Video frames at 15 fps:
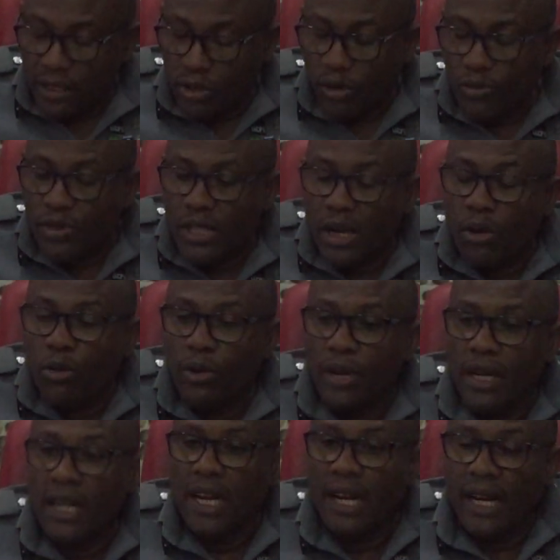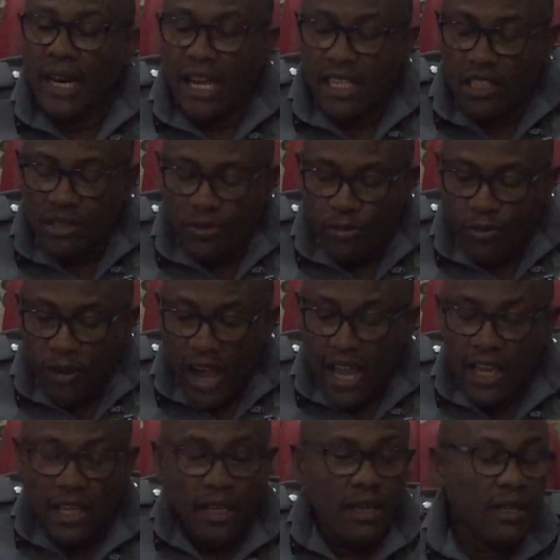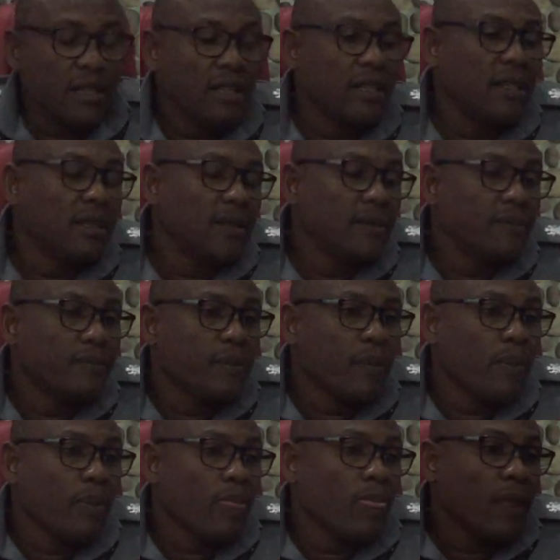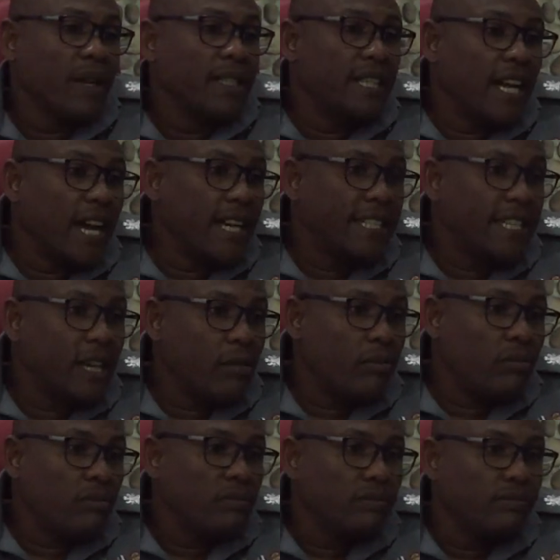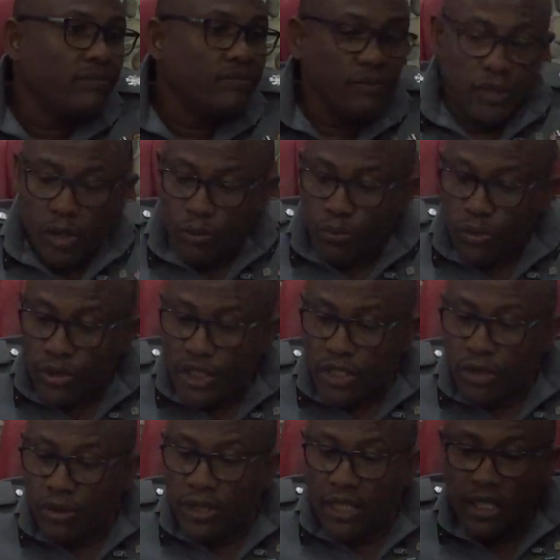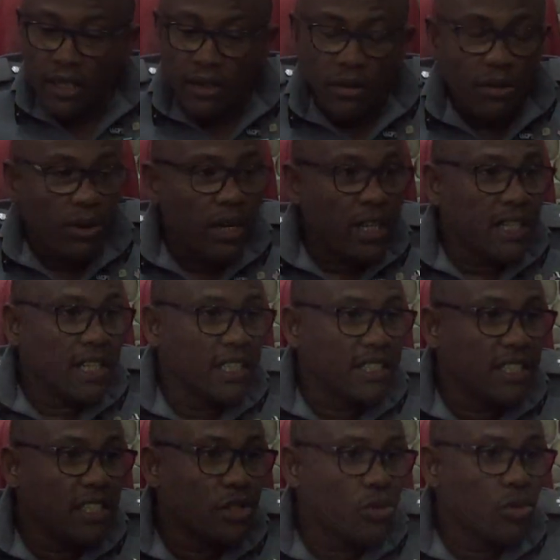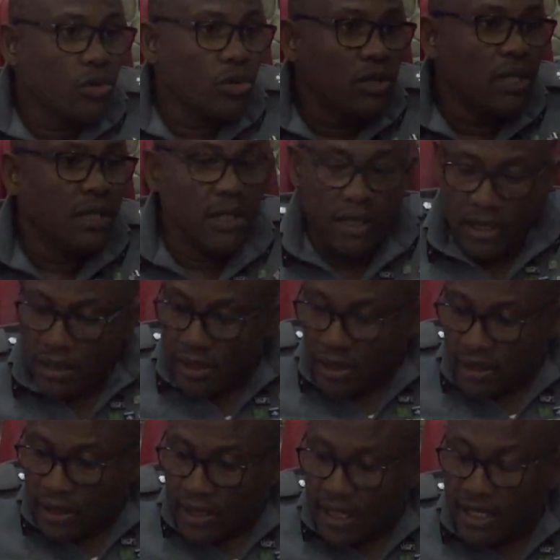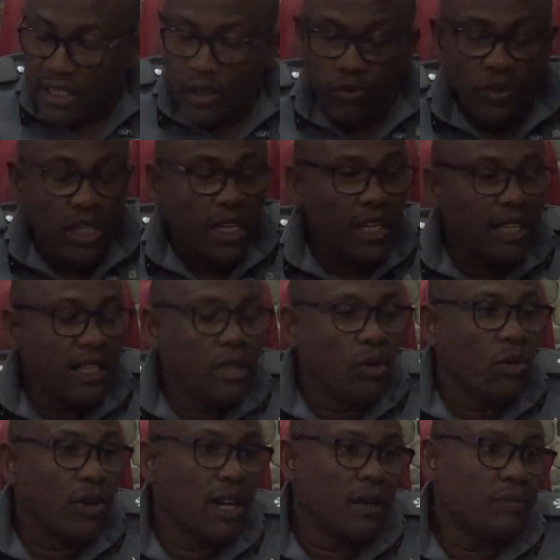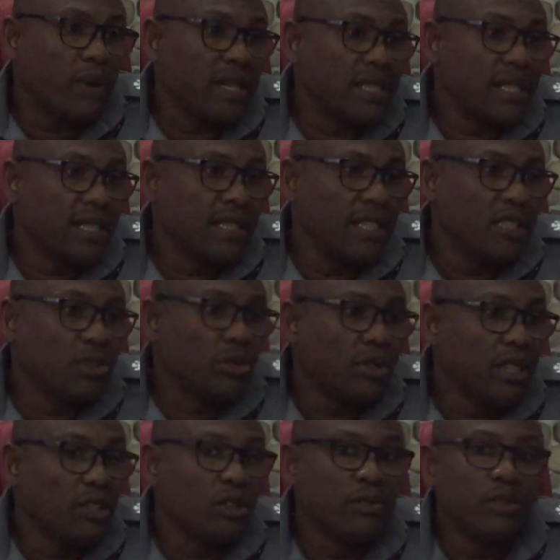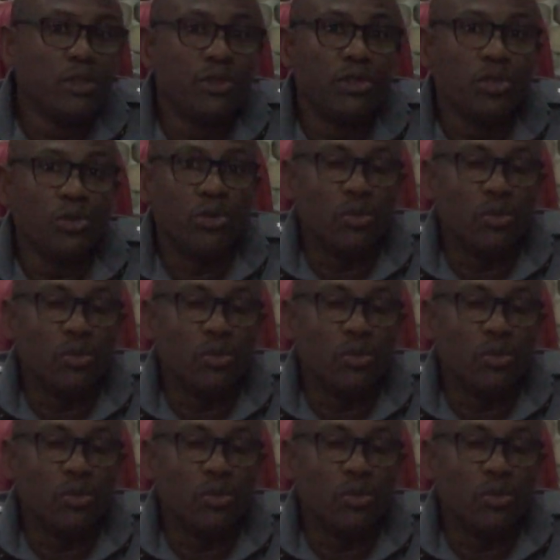The officer will reclassify the item, put it on the correct HS code, then definitely the correct percentage or rate of duty